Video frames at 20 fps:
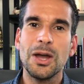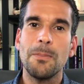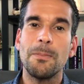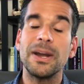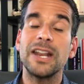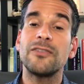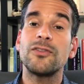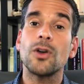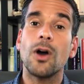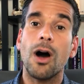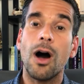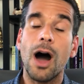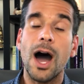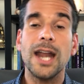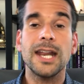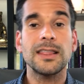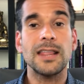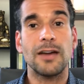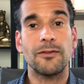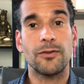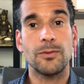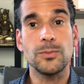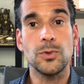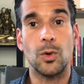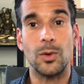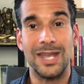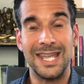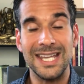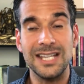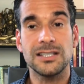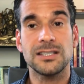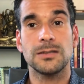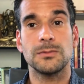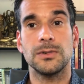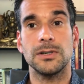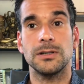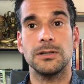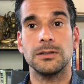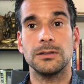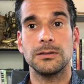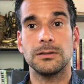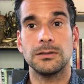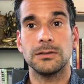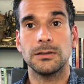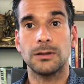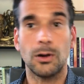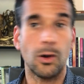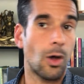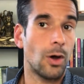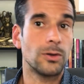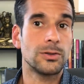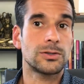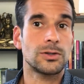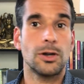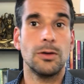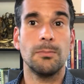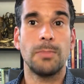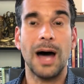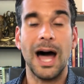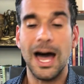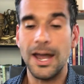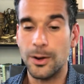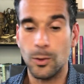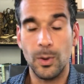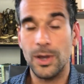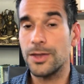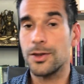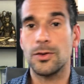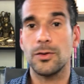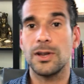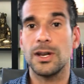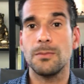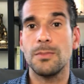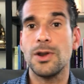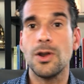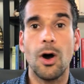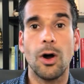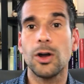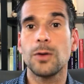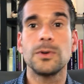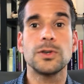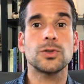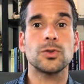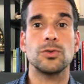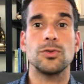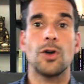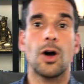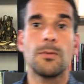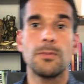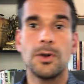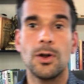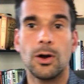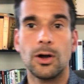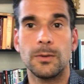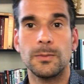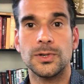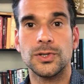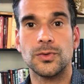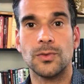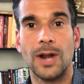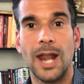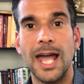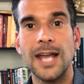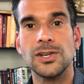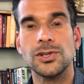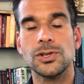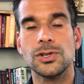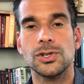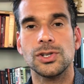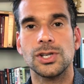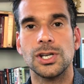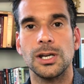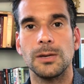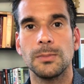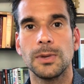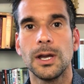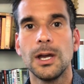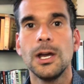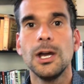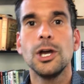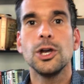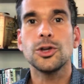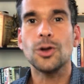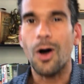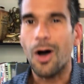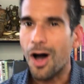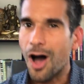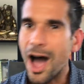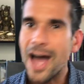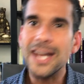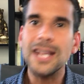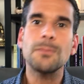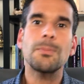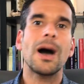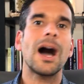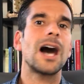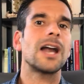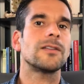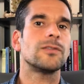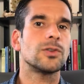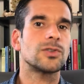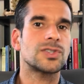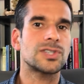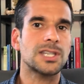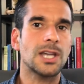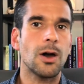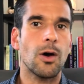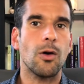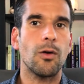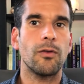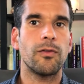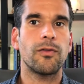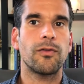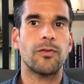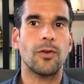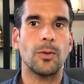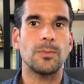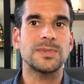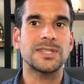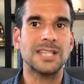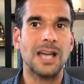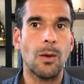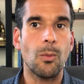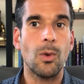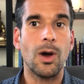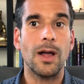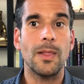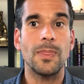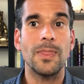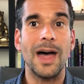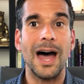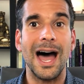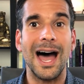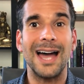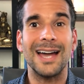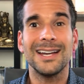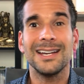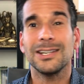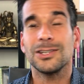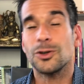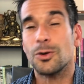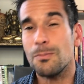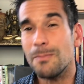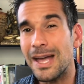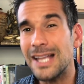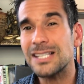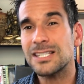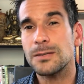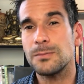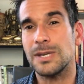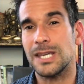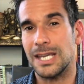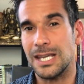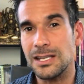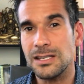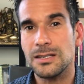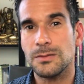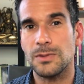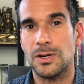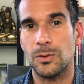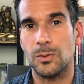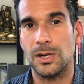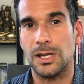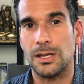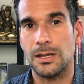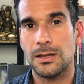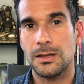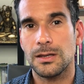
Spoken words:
But if you're hiding that from your intimate long-term partner, whether you're in a monogamous or non-monogamous relationship, you're hiding part of yourself from someone that you're meant to be intimate with.